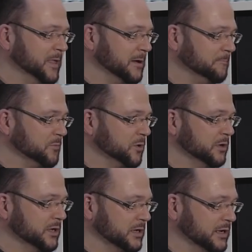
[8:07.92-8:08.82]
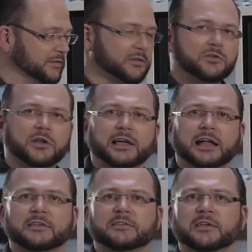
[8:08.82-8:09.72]
So, of course, that's all
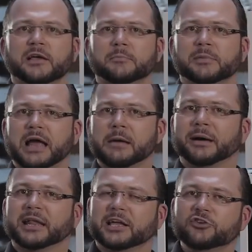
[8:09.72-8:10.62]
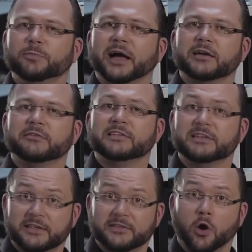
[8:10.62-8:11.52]
much cleaner with a battery storage
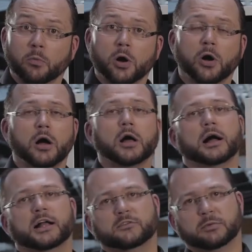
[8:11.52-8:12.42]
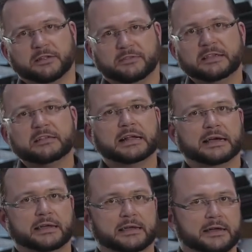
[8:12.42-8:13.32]
system than with a diesel generator.
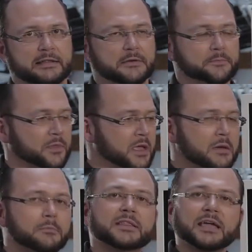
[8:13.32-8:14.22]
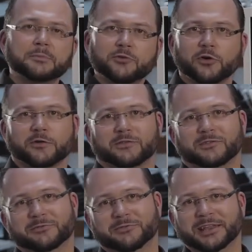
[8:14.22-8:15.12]
Operating costs are
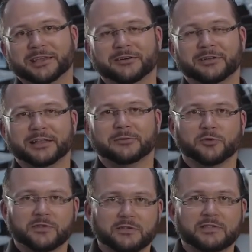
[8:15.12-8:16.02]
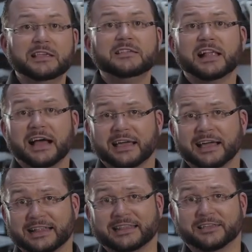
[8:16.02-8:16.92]
lower because I don't have to service the
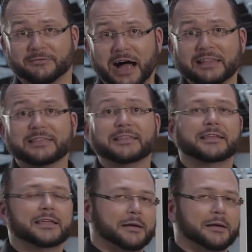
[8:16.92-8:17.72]
diesel generator.